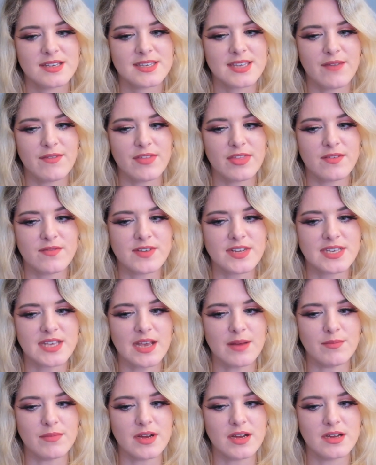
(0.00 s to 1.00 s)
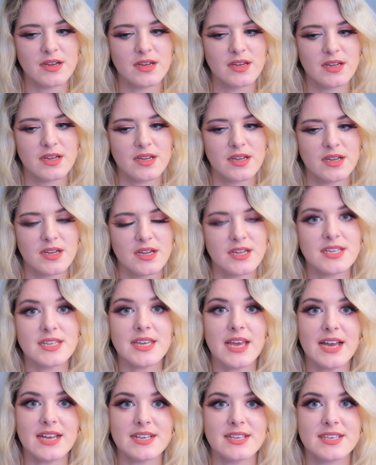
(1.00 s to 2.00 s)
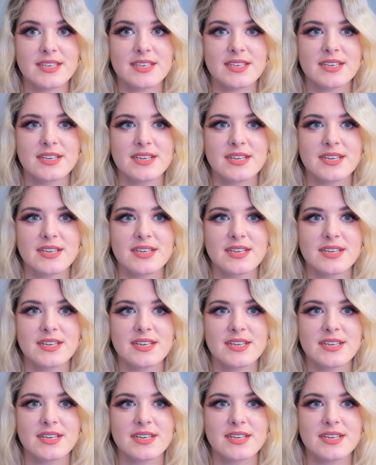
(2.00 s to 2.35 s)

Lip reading: 7th of December. Yes.